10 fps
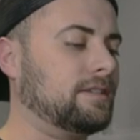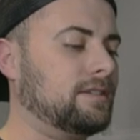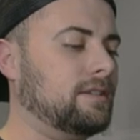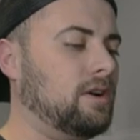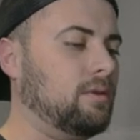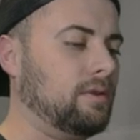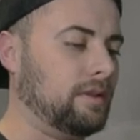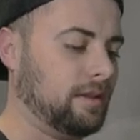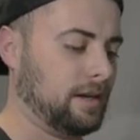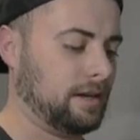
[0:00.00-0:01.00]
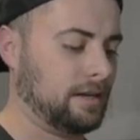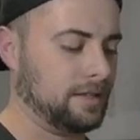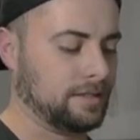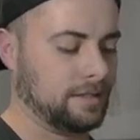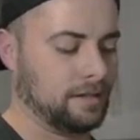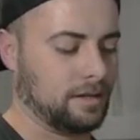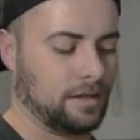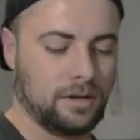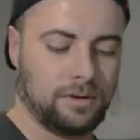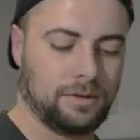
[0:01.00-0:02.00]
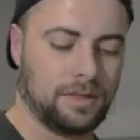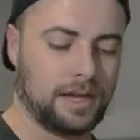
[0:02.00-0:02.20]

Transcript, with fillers: So there is the code